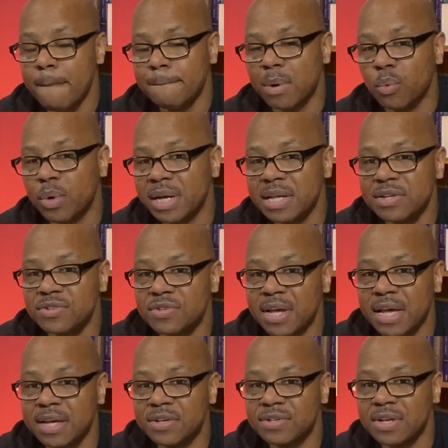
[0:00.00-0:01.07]
But when he
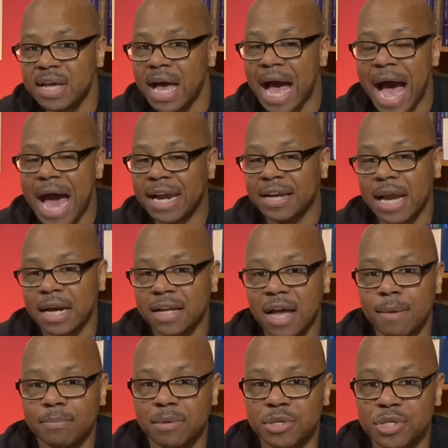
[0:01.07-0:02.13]
says, I did not
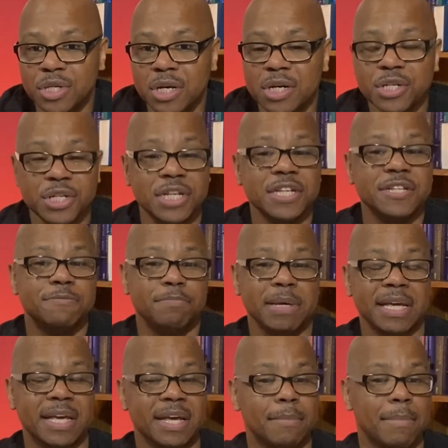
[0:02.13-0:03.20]
come to judge, he's
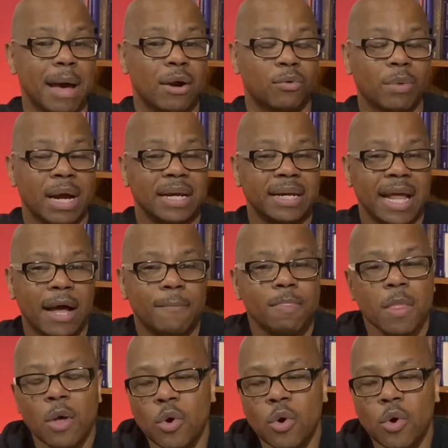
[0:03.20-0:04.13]
speaking about right now.